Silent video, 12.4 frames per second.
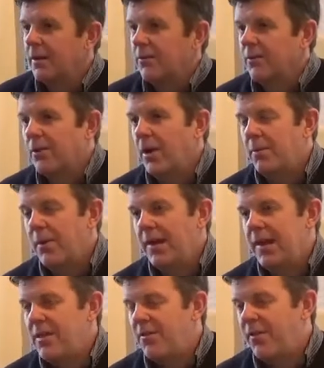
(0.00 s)
Right, my
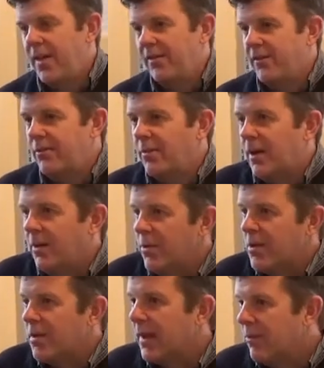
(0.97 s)
least favourite, I
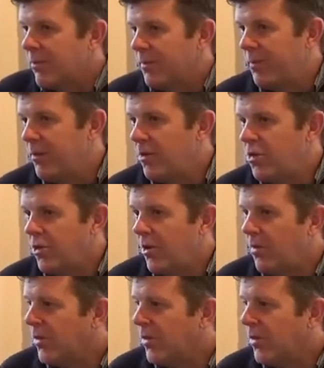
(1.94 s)
would say, was a Peugeot